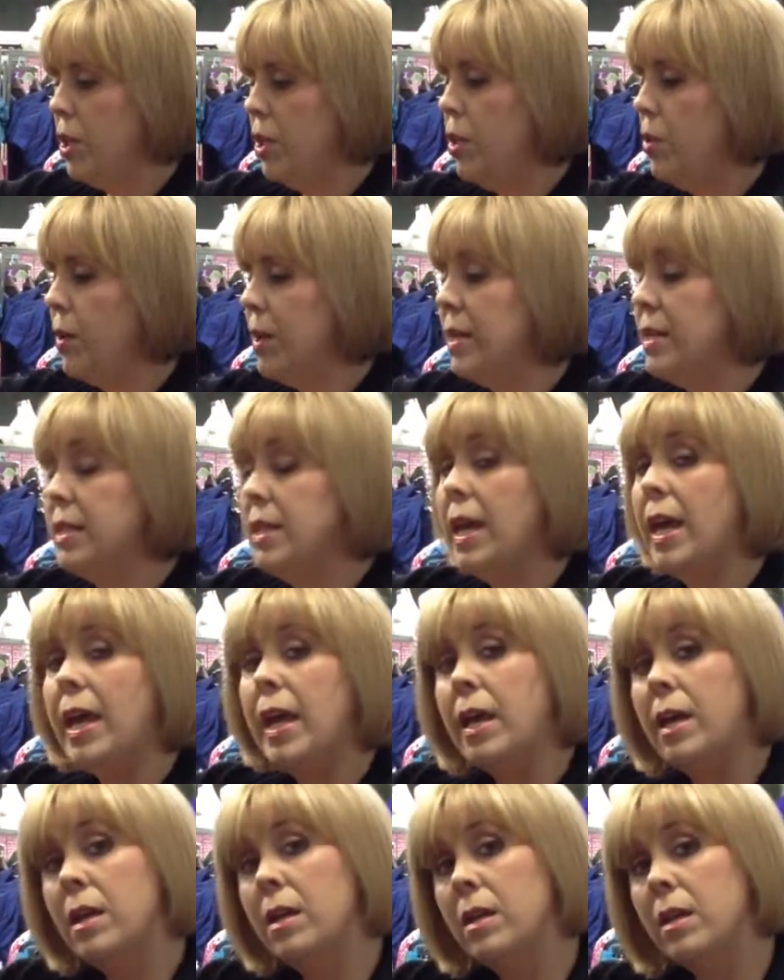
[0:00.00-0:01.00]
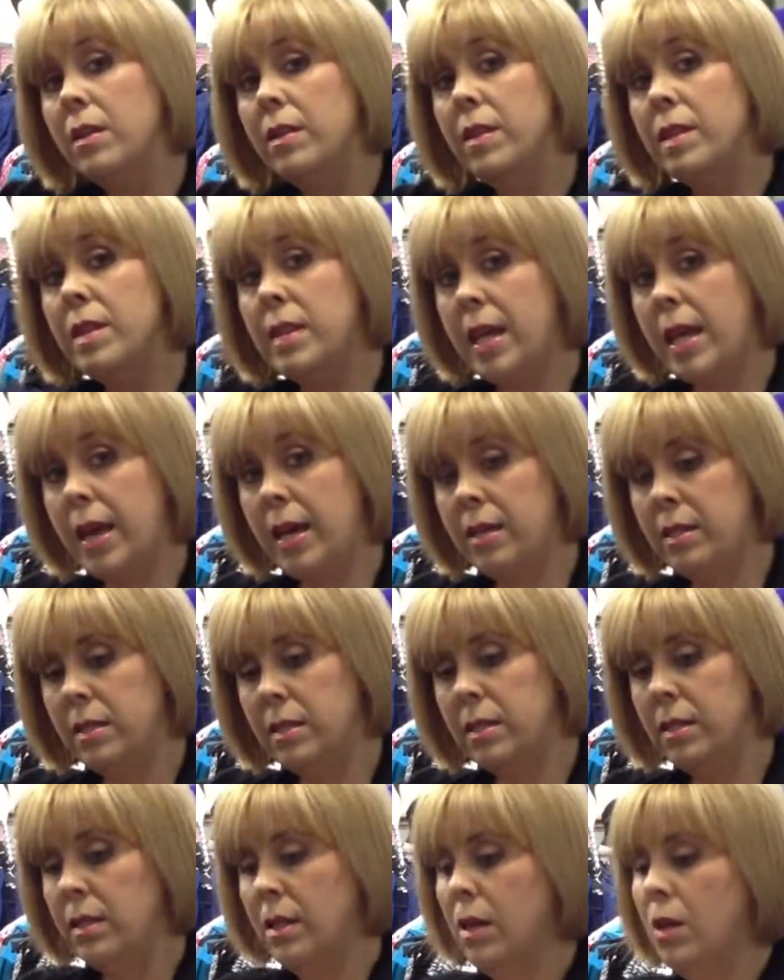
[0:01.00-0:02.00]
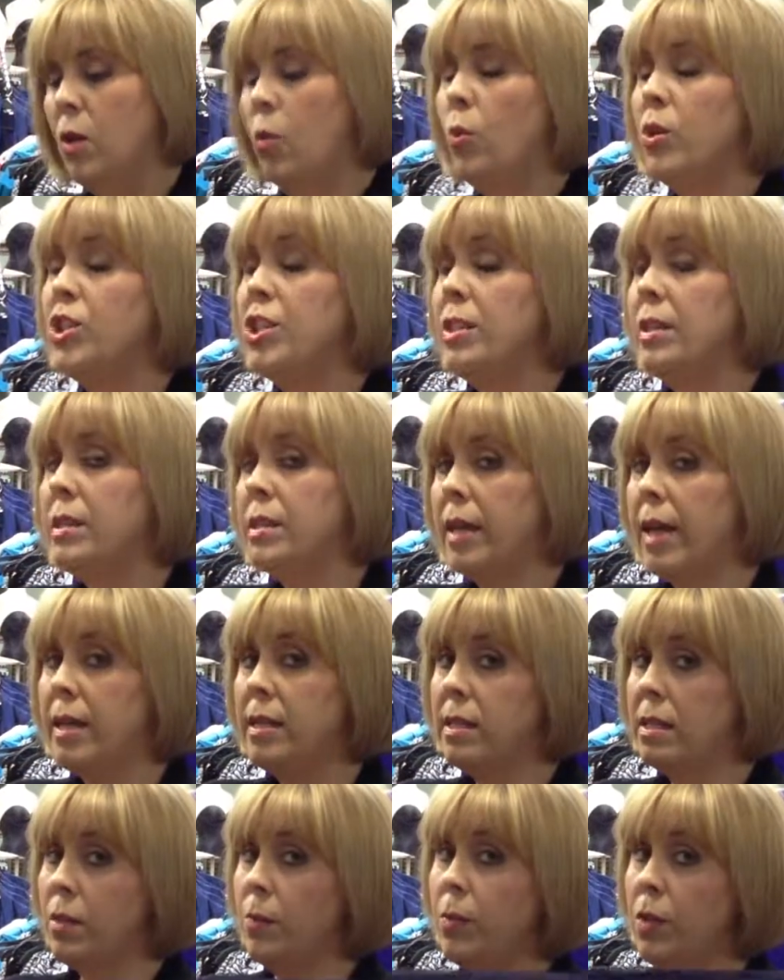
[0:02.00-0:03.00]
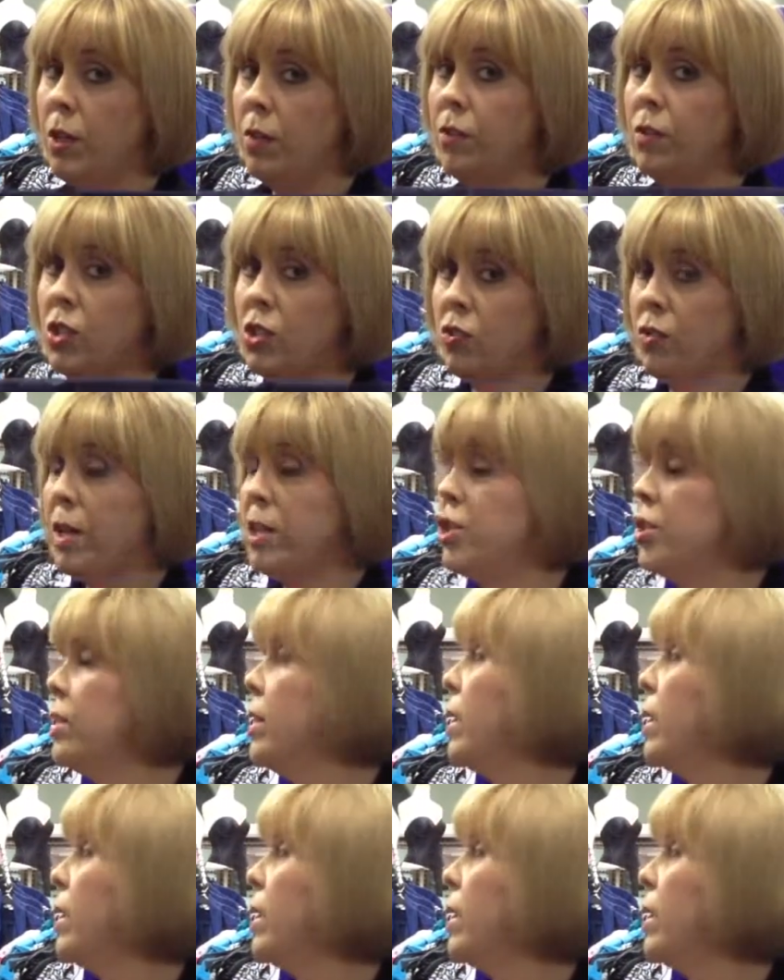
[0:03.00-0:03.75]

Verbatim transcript: You can take the net, which in this case is a beautiful stretch